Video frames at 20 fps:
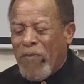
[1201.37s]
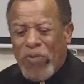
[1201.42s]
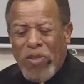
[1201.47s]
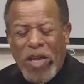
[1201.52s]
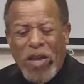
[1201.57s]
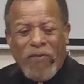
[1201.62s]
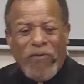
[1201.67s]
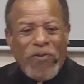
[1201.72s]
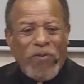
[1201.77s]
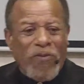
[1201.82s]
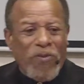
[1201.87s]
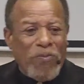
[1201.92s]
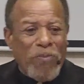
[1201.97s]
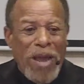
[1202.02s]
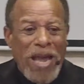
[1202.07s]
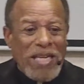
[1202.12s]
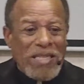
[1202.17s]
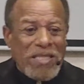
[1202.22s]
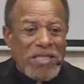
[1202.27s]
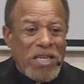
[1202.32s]
thing for the
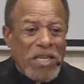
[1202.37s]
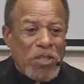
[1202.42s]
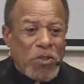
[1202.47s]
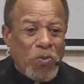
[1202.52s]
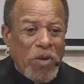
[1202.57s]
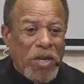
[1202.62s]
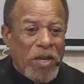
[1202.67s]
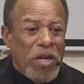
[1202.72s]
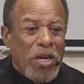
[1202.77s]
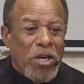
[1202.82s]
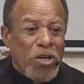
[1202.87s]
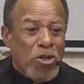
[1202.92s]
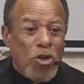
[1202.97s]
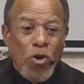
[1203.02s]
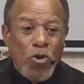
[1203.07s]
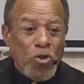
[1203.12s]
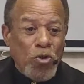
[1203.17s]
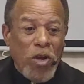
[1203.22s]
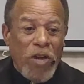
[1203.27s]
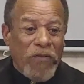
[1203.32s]
past 6 weeks.
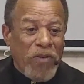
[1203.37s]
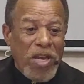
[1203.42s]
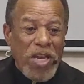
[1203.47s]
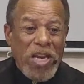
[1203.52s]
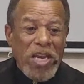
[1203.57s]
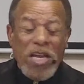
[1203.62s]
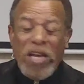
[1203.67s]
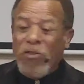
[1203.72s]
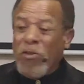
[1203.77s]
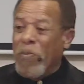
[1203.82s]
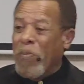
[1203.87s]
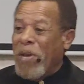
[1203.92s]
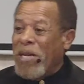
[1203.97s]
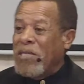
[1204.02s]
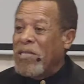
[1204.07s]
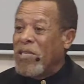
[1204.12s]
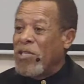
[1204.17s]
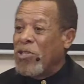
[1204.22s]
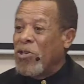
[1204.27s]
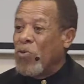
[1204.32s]
Don't you have any other
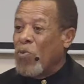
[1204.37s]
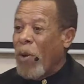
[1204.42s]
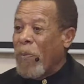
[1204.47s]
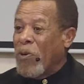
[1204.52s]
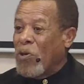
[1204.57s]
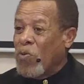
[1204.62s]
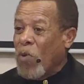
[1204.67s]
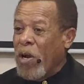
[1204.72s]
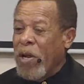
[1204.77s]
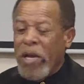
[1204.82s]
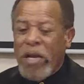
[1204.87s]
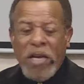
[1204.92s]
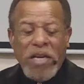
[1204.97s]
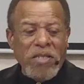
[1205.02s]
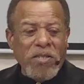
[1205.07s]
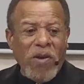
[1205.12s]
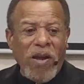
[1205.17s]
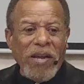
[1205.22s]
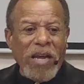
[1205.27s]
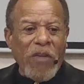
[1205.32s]
message in your repertoire? He
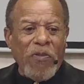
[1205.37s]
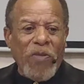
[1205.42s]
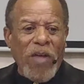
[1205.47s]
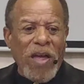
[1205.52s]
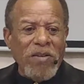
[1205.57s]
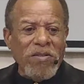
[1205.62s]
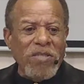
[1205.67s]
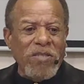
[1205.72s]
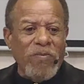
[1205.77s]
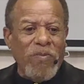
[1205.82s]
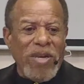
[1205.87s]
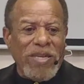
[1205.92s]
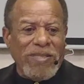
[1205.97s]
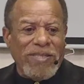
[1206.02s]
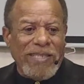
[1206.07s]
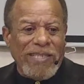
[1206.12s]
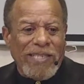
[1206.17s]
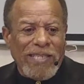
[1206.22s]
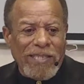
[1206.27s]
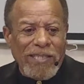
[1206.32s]
said, I got thousands of
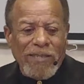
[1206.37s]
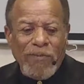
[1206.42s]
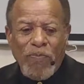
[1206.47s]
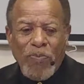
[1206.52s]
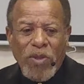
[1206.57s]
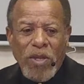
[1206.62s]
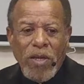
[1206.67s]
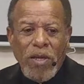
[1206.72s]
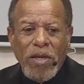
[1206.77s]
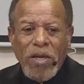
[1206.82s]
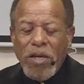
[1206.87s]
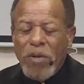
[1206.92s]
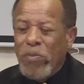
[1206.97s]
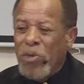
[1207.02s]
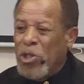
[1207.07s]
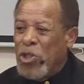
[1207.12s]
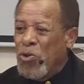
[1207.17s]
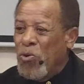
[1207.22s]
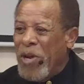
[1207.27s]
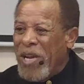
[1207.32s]
messages.
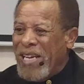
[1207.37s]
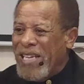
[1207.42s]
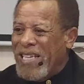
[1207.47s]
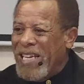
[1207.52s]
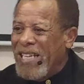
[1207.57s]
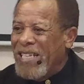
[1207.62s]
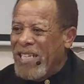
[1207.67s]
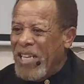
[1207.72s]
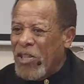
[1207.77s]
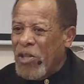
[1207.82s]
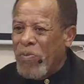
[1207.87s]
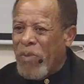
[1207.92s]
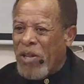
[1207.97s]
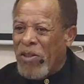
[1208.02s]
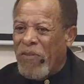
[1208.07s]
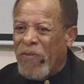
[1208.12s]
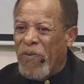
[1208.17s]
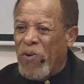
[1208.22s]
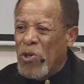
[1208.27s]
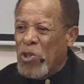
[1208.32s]
But you ain't done nothing about
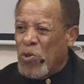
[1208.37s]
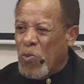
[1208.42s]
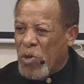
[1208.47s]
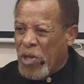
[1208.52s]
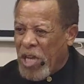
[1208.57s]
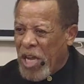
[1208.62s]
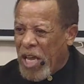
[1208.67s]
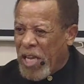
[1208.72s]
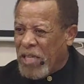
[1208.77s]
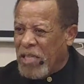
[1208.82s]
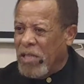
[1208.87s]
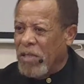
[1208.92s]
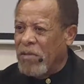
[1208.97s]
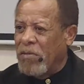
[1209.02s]
the first one yet.